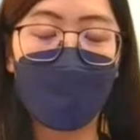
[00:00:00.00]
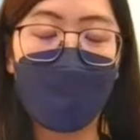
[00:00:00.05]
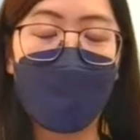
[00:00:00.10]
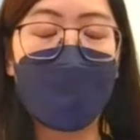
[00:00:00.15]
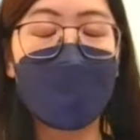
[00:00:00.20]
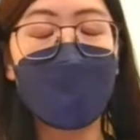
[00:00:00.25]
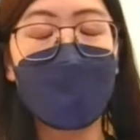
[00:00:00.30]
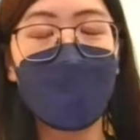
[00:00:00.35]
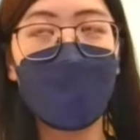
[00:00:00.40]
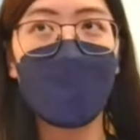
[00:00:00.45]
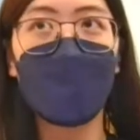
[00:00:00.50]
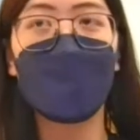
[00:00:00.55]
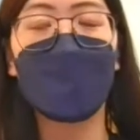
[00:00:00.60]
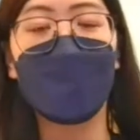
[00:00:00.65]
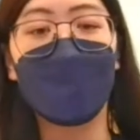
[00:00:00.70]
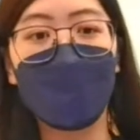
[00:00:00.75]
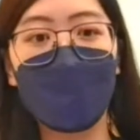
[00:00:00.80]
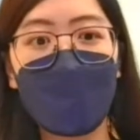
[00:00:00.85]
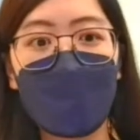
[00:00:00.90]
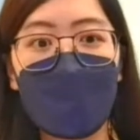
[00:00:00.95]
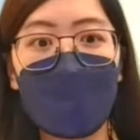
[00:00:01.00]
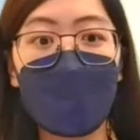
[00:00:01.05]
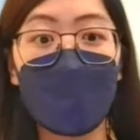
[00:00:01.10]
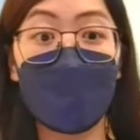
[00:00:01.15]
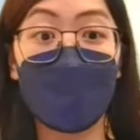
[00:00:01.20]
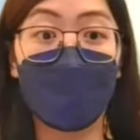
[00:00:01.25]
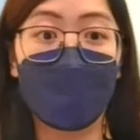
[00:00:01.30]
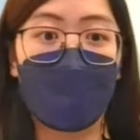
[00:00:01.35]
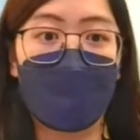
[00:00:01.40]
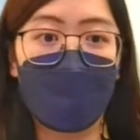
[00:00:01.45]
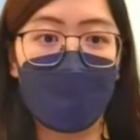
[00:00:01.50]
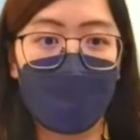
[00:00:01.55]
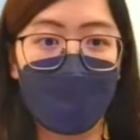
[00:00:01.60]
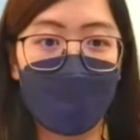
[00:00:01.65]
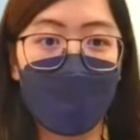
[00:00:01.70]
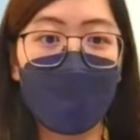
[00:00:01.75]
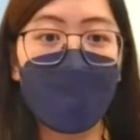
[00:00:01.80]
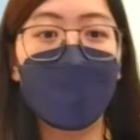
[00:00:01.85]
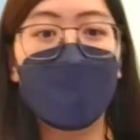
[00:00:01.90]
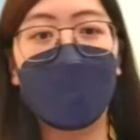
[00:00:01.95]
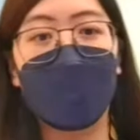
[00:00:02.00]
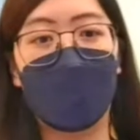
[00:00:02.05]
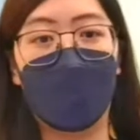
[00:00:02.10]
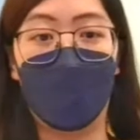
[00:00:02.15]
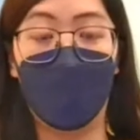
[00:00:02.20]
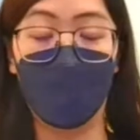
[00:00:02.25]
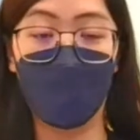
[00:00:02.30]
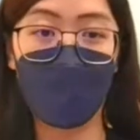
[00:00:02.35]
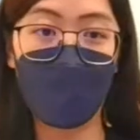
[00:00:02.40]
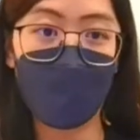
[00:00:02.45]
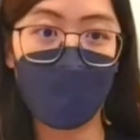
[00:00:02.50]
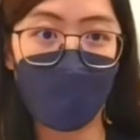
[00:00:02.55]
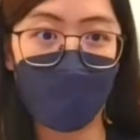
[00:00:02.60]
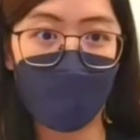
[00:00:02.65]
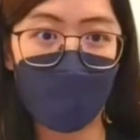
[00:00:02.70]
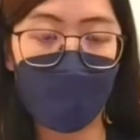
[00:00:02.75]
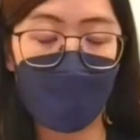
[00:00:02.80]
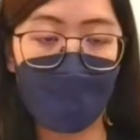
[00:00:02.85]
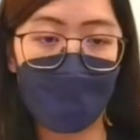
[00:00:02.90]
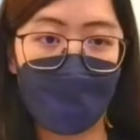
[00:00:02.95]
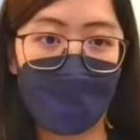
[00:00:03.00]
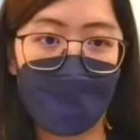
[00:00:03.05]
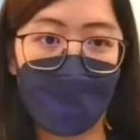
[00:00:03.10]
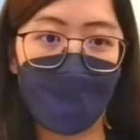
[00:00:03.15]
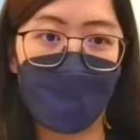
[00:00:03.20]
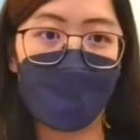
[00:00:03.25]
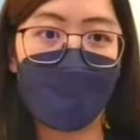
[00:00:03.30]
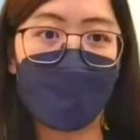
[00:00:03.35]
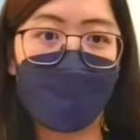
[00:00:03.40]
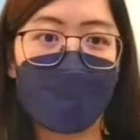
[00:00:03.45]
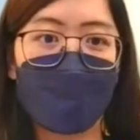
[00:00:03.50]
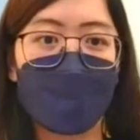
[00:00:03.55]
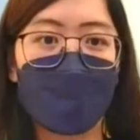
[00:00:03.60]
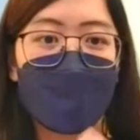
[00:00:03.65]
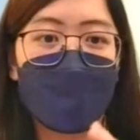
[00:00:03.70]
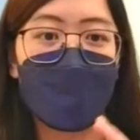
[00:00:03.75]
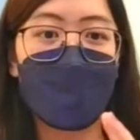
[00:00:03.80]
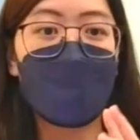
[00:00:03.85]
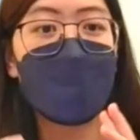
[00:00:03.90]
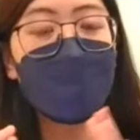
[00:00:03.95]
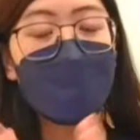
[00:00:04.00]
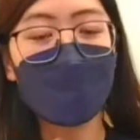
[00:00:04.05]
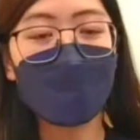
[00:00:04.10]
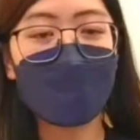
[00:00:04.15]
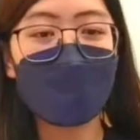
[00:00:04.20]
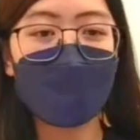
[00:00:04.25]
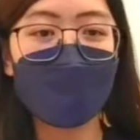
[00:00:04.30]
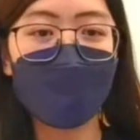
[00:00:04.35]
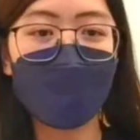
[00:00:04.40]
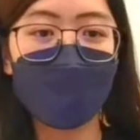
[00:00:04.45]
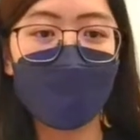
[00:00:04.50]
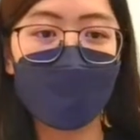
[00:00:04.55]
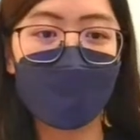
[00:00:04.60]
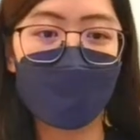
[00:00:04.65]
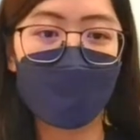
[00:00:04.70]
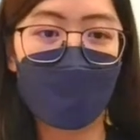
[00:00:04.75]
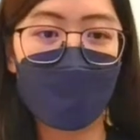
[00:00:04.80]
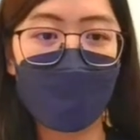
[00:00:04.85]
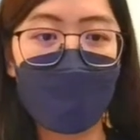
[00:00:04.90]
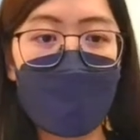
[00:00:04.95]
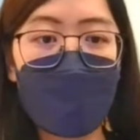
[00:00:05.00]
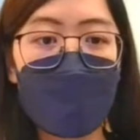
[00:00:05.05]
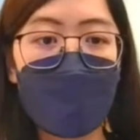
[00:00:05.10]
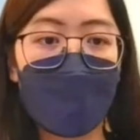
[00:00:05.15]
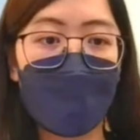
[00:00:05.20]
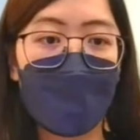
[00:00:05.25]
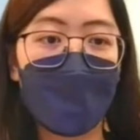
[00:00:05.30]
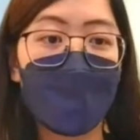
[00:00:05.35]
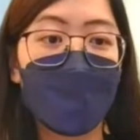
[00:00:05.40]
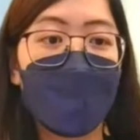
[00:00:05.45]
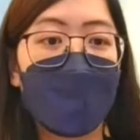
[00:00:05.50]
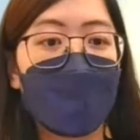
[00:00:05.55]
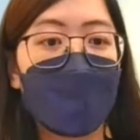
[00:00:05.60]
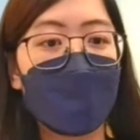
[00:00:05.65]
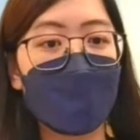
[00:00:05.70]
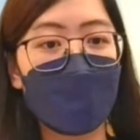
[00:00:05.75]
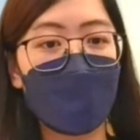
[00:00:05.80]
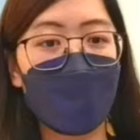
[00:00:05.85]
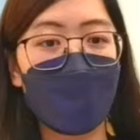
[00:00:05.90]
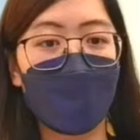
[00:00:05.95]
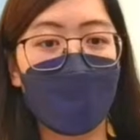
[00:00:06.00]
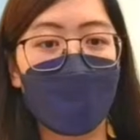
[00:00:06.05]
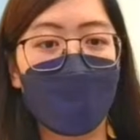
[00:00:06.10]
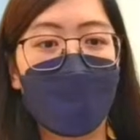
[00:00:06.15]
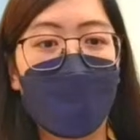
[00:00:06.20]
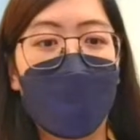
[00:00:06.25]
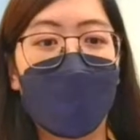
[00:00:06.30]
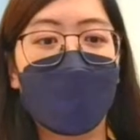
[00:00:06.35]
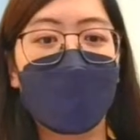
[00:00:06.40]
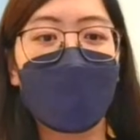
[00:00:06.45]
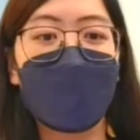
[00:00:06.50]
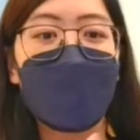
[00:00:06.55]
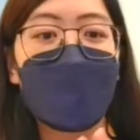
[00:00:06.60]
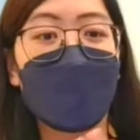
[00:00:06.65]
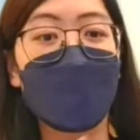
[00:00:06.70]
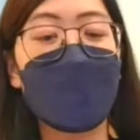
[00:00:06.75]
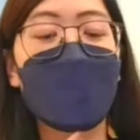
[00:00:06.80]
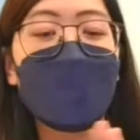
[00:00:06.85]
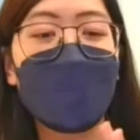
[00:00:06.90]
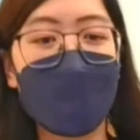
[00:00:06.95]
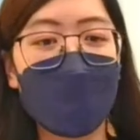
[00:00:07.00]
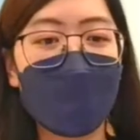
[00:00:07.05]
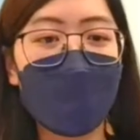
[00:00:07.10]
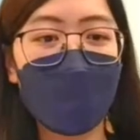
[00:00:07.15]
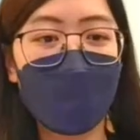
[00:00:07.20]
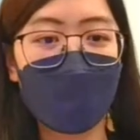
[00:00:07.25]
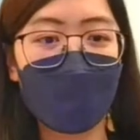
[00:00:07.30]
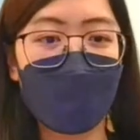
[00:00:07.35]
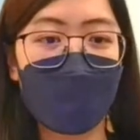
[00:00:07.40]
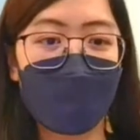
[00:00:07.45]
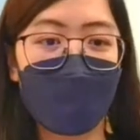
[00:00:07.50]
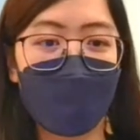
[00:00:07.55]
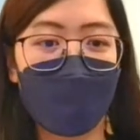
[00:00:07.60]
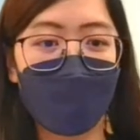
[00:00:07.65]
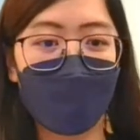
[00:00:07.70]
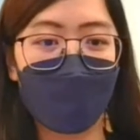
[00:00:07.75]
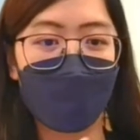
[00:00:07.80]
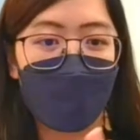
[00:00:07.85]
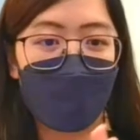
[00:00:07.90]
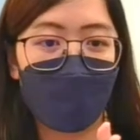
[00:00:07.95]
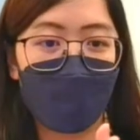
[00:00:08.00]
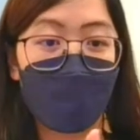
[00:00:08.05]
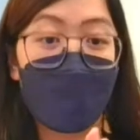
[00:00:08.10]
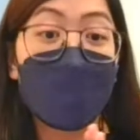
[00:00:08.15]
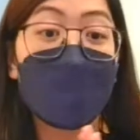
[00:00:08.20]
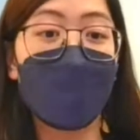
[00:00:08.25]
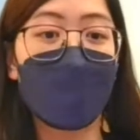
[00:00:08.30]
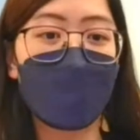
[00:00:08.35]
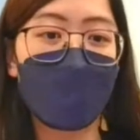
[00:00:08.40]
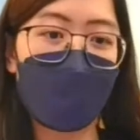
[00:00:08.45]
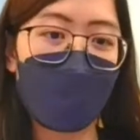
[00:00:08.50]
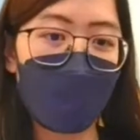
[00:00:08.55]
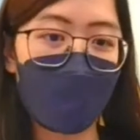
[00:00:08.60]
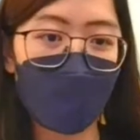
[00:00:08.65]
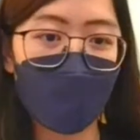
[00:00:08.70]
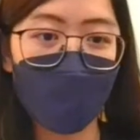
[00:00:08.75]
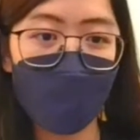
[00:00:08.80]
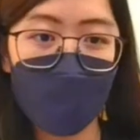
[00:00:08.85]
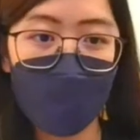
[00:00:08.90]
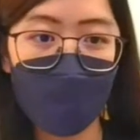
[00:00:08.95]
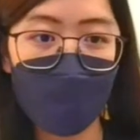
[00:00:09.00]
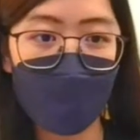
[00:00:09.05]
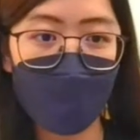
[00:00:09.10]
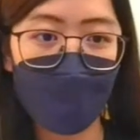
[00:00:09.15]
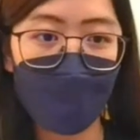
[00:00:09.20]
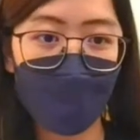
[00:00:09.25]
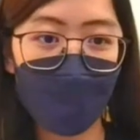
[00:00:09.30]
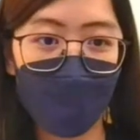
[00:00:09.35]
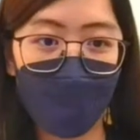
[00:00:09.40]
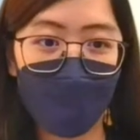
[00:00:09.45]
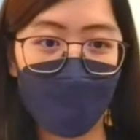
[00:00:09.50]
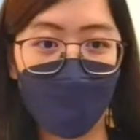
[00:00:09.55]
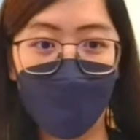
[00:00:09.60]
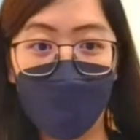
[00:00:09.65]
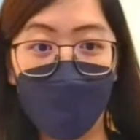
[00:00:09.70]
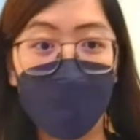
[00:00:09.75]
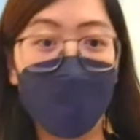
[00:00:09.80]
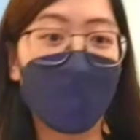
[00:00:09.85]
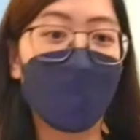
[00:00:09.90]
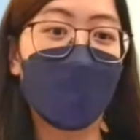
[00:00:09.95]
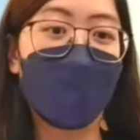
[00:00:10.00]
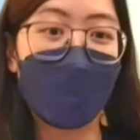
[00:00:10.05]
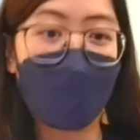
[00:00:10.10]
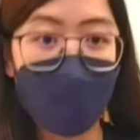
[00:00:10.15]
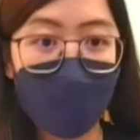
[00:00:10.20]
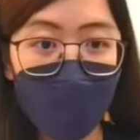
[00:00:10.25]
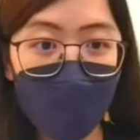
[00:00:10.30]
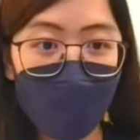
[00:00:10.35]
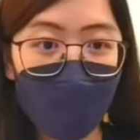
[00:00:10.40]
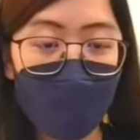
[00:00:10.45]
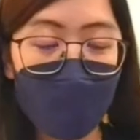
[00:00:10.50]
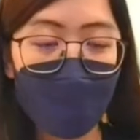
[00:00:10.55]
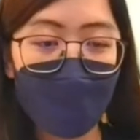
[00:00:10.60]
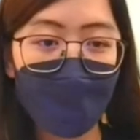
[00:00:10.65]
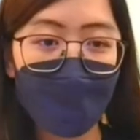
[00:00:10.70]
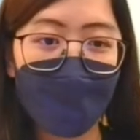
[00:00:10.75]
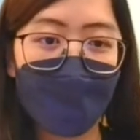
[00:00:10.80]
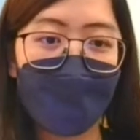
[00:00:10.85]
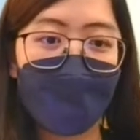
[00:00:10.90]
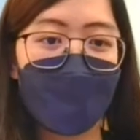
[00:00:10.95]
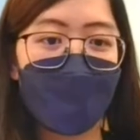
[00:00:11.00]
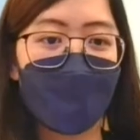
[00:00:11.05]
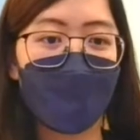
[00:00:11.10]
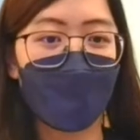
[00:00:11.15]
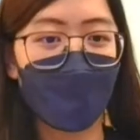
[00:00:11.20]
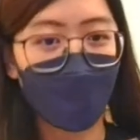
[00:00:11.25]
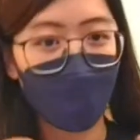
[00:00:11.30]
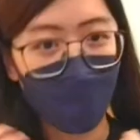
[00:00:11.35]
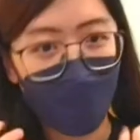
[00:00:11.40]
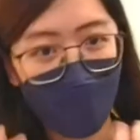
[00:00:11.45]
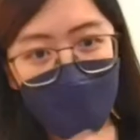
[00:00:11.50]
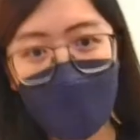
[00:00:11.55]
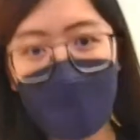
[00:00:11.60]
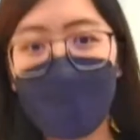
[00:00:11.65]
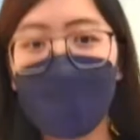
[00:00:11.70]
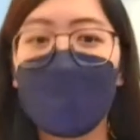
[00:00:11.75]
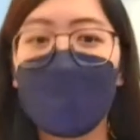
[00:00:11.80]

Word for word: an energy deficit so that you can lose weight. But the same thing is whether you can sustain taking new replacement for your whole of your life. Once